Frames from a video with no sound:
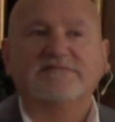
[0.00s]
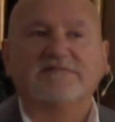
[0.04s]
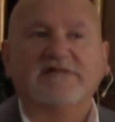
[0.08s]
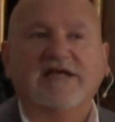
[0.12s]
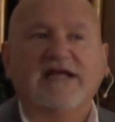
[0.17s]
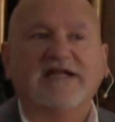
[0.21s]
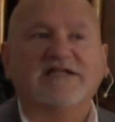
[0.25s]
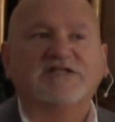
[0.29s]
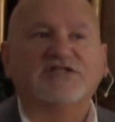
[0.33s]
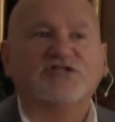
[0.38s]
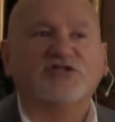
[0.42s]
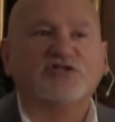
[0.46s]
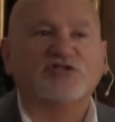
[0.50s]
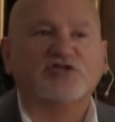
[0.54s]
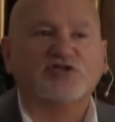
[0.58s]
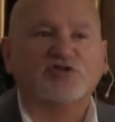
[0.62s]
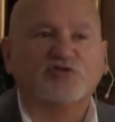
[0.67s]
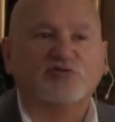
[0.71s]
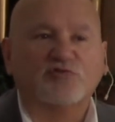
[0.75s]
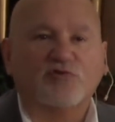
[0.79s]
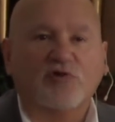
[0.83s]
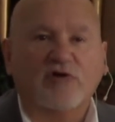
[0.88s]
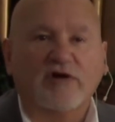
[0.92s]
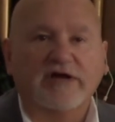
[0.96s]
It's
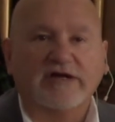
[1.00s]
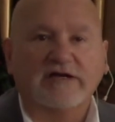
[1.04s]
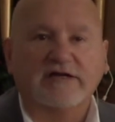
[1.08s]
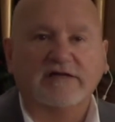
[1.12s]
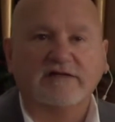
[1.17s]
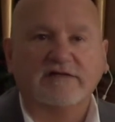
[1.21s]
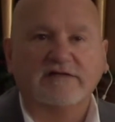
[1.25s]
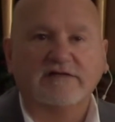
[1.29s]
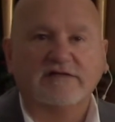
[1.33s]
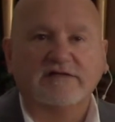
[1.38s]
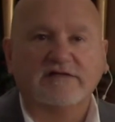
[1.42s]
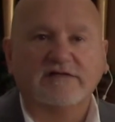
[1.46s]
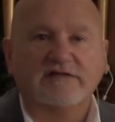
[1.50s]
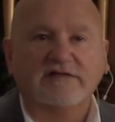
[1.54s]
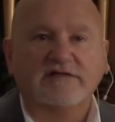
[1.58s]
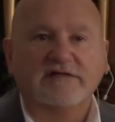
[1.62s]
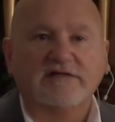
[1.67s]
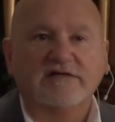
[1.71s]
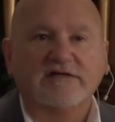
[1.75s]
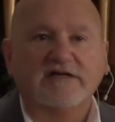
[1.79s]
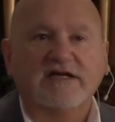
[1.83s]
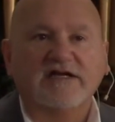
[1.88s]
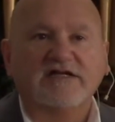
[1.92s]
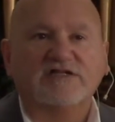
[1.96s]
destroyed.
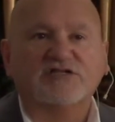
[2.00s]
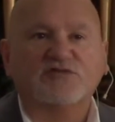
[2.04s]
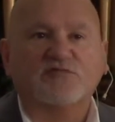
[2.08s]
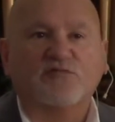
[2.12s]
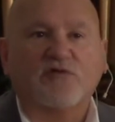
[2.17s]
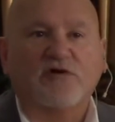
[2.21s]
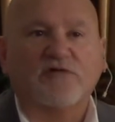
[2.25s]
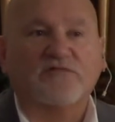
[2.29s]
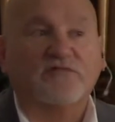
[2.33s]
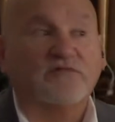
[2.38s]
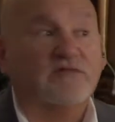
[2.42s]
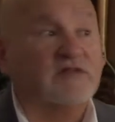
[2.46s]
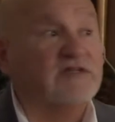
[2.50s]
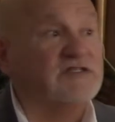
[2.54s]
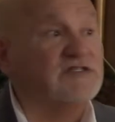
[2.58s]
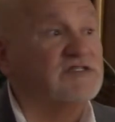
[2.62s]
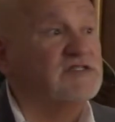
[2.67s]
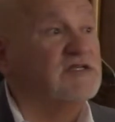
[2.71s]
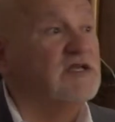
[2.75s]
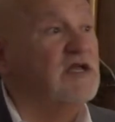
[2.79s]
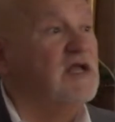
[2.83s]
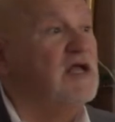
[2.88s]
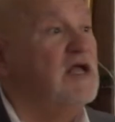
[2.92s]
It's worthless.